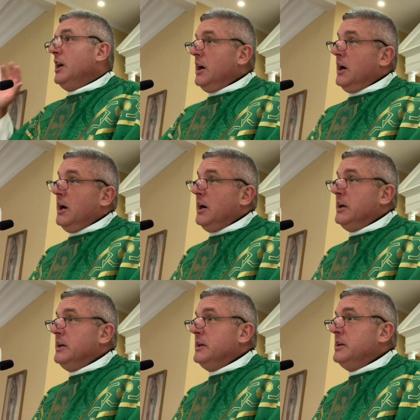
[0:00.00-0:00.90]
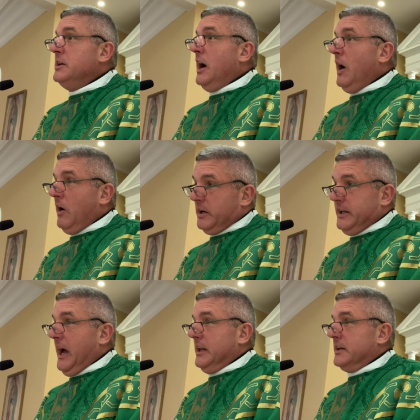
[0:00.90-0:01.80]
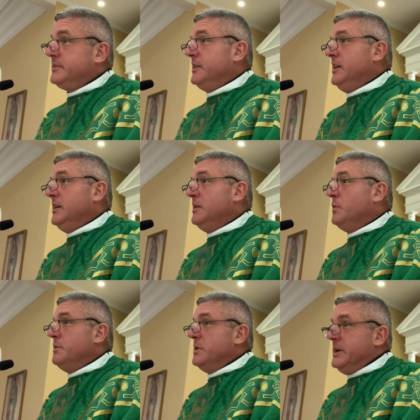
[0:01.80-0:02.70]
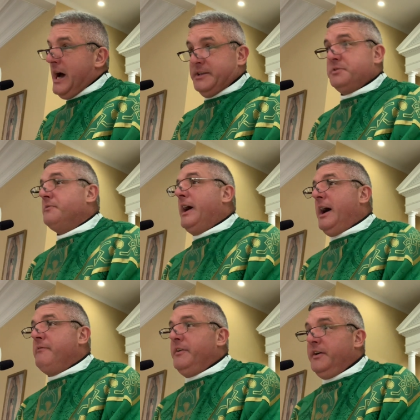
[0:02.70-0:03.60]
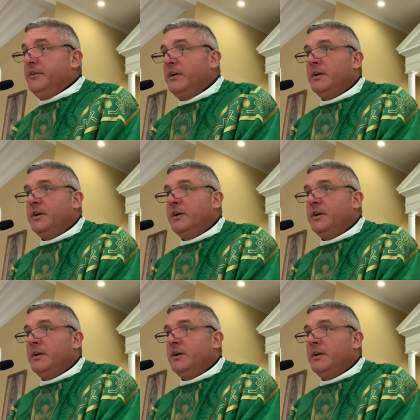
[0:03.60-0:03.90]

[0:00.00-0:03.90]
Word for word: uh, in our galaxy that we would not survive in.